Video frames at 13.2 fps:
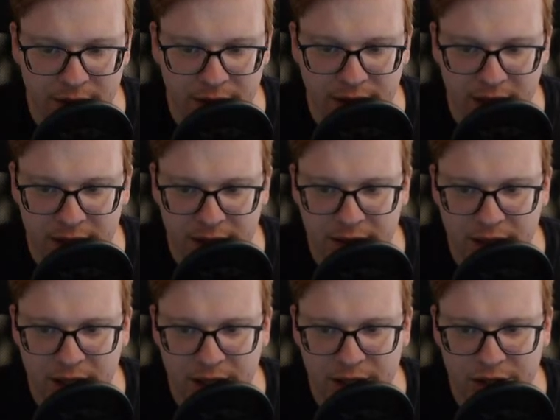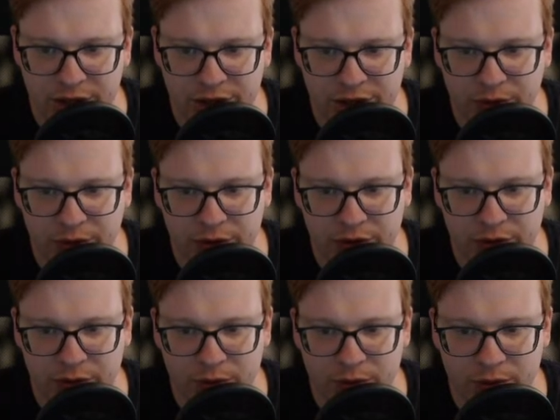then there's
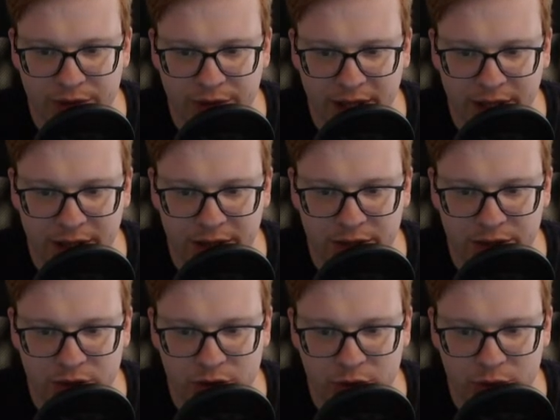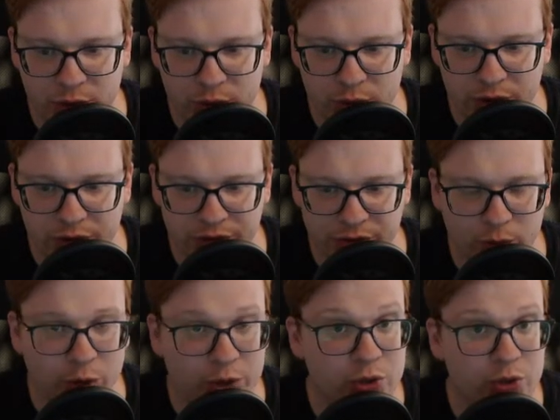also the case to if you
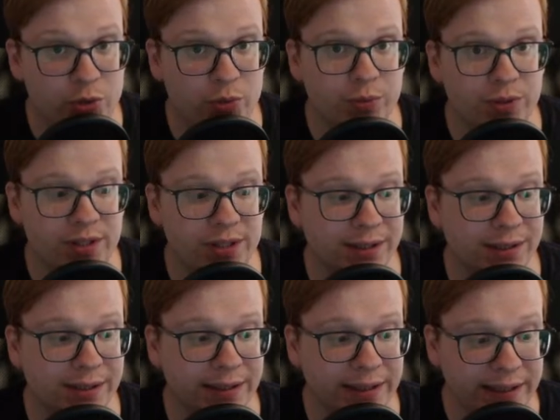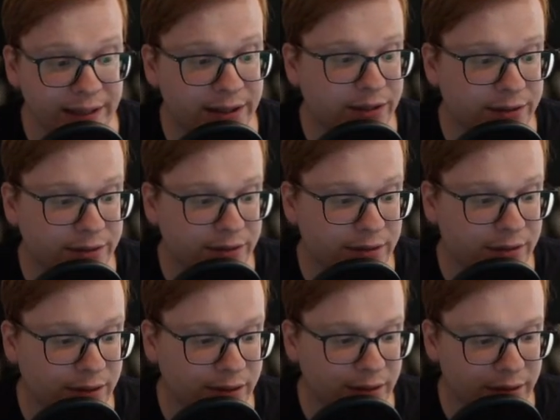want to delete
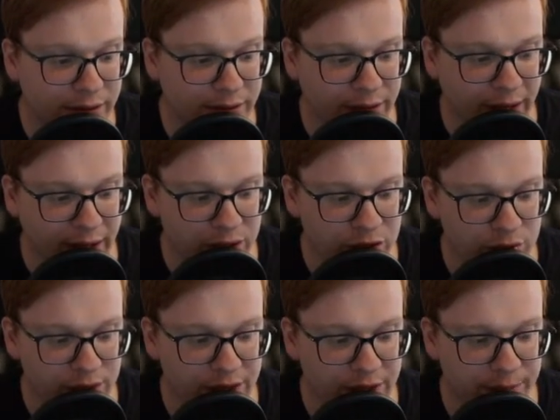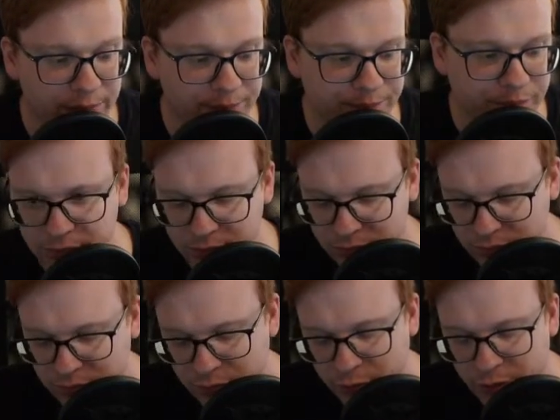an entry
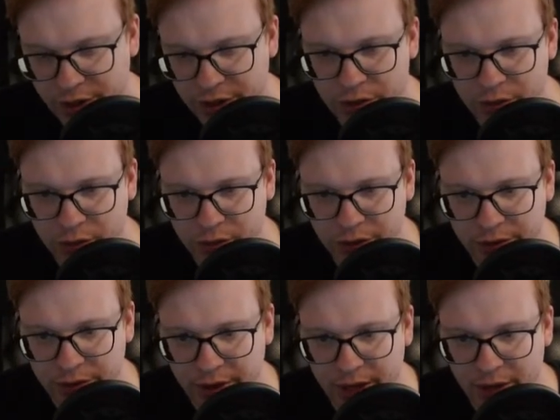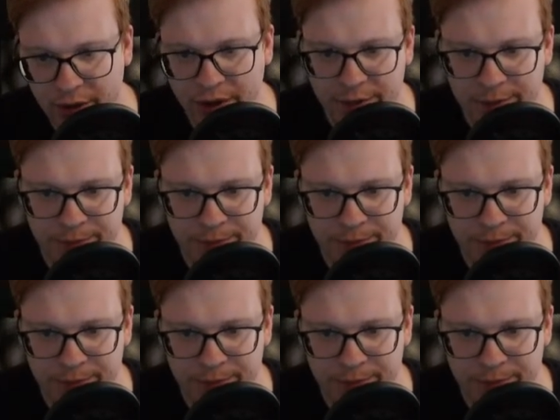within your array.